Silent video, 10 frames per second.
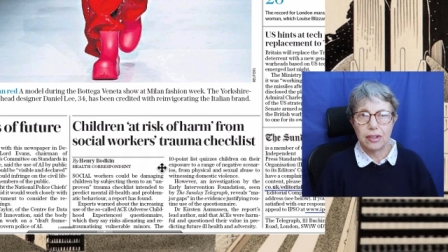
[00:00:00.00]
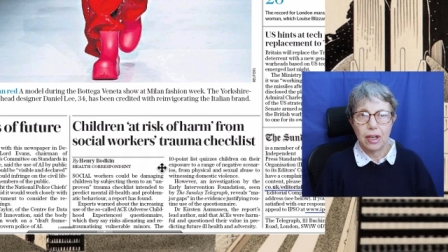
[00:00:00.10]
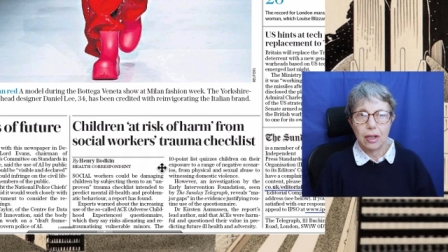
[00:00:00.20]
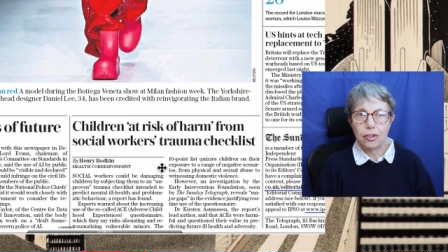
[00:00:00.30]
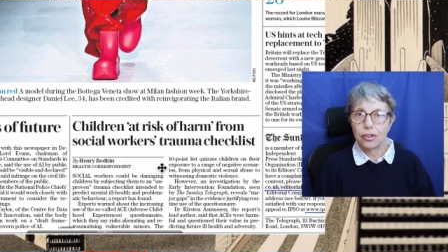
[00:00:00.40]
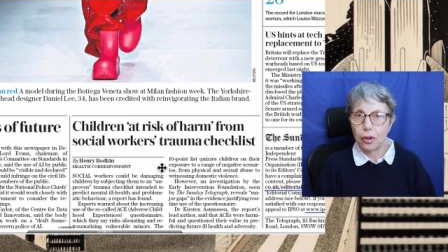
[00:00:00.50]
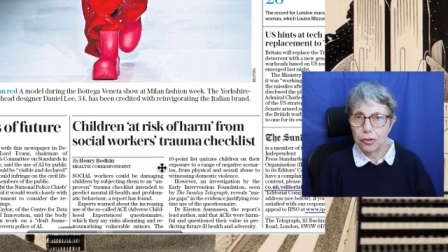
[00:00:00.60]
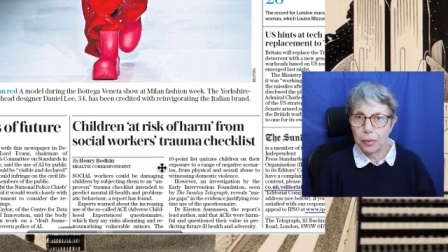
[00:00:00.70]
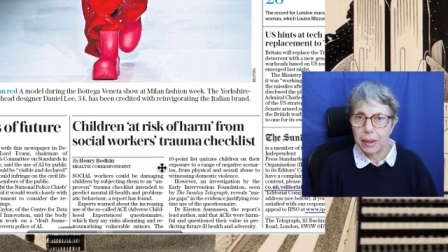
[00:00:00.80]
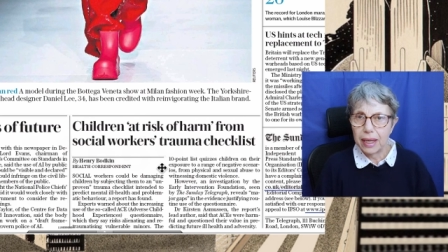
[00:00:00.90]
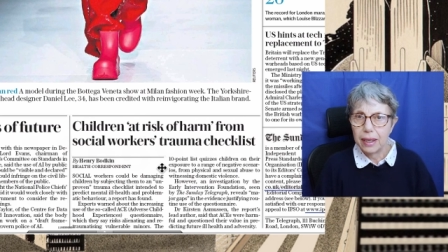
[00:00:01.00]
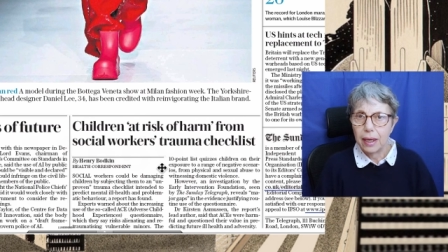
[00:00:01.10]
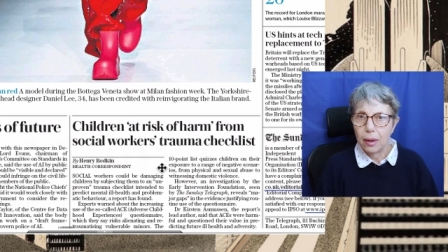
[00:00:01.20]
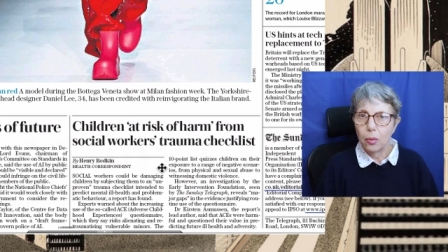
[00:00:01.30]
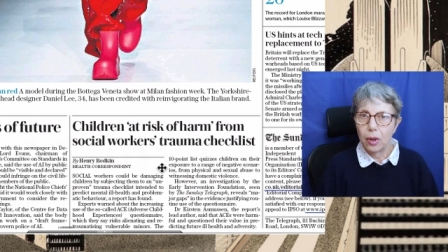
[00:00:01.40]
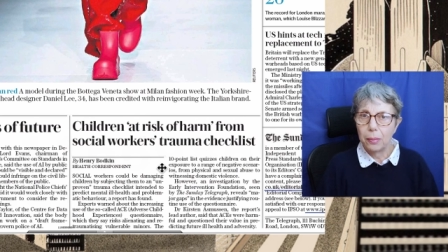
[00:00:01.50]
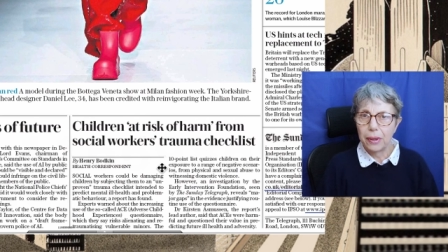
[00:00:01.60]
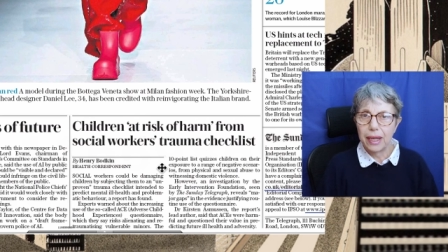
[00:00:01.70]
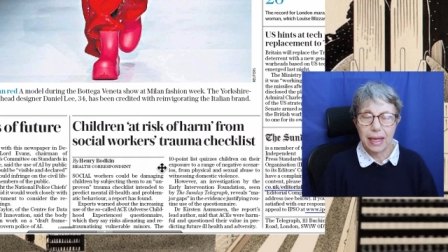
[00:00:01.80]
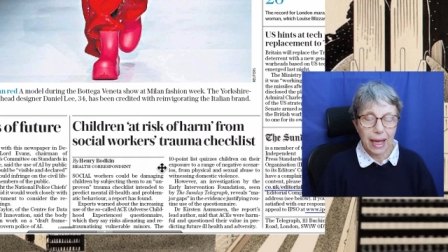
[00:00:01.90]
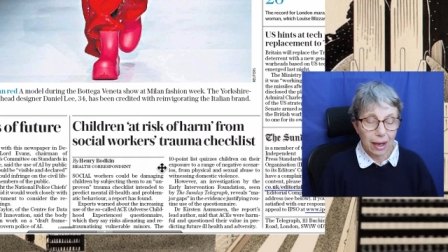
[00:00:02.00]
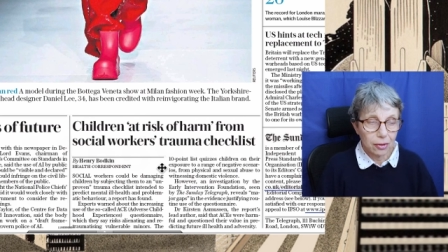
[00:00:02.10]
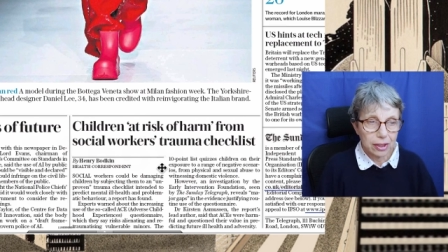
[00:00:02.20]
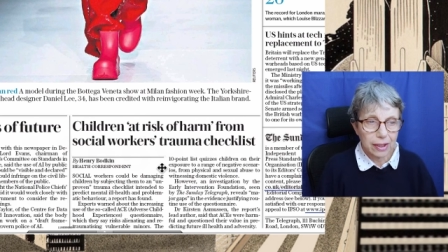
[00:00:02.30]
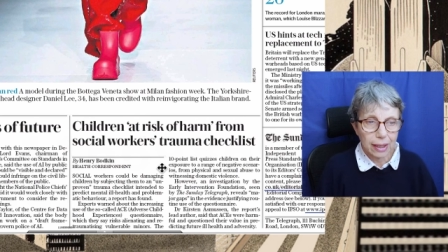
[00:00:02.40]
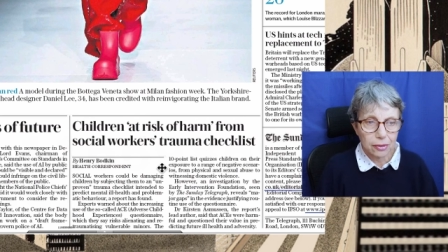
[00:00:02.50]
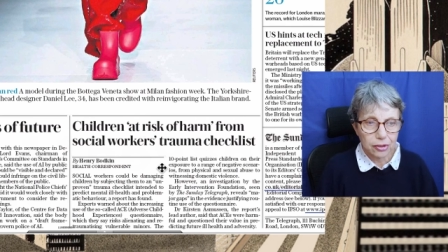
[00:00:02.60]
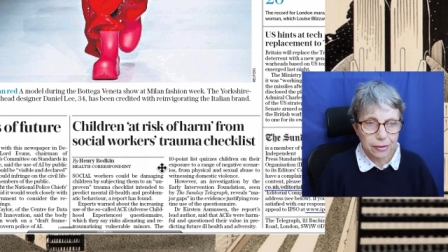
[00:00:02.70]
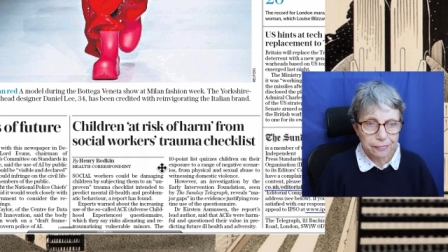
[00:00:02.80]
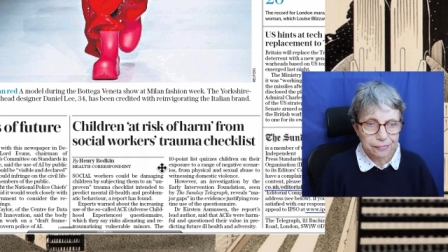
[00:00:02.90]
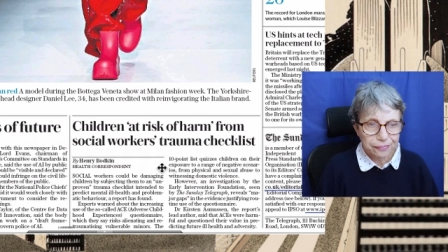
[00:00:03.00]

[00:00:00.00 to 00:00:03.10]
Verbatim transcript: and sodomy were being carried out.